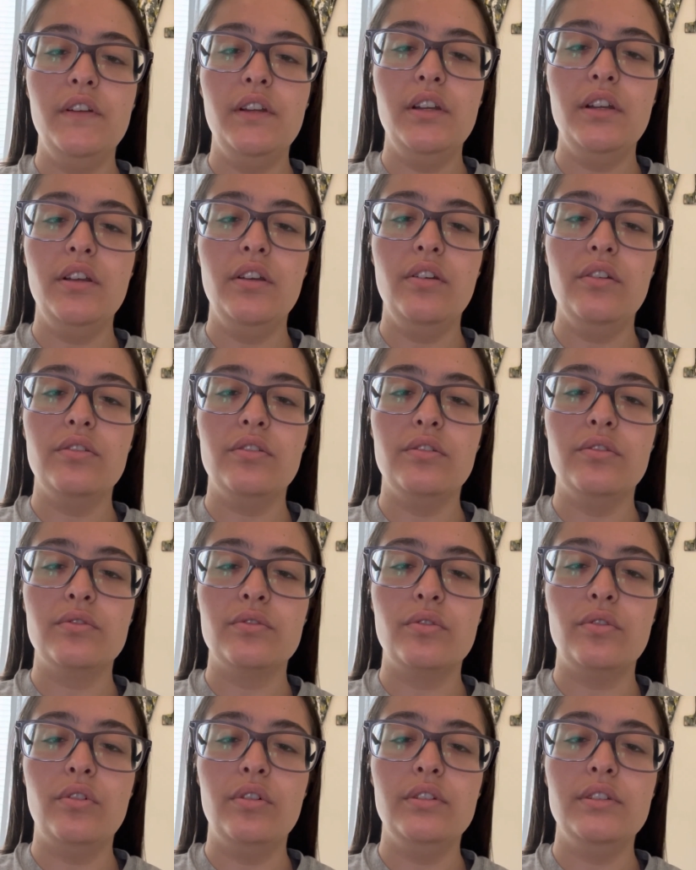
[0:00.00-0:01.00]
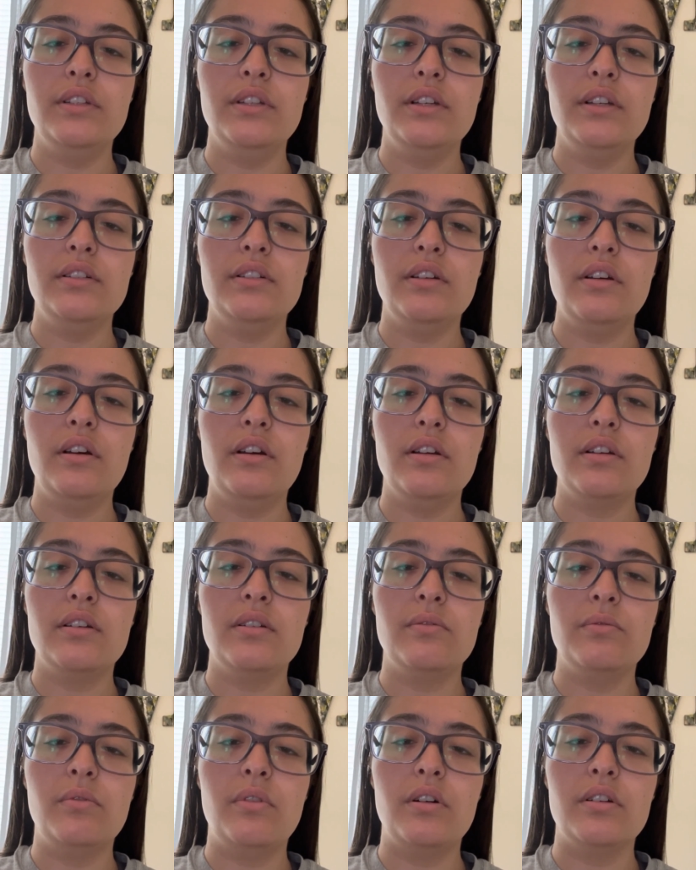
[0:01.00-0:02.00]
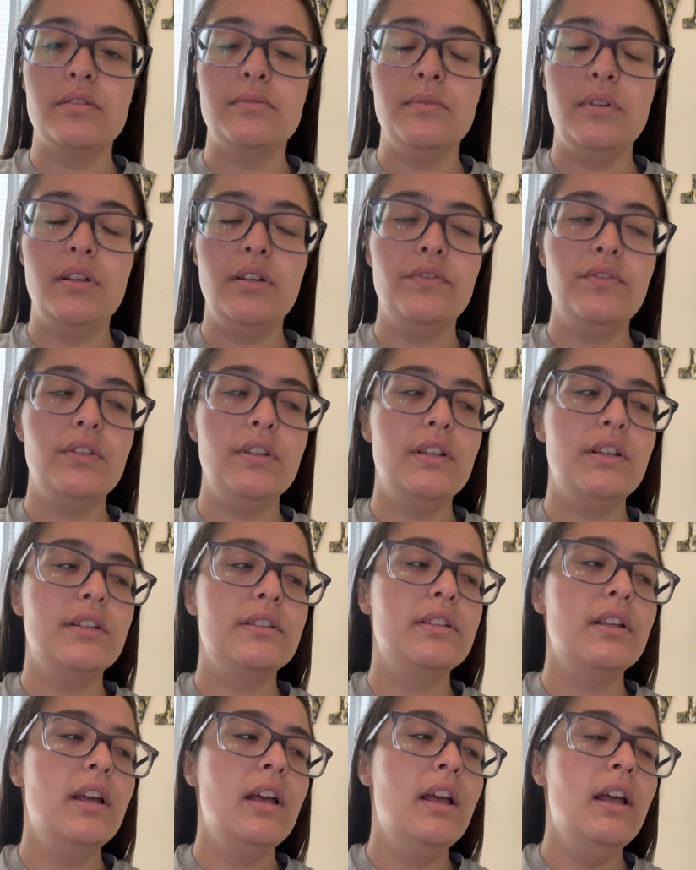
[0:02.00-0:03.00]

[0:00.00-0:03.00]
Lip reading: videos and scroll on TikTok and watch Netflix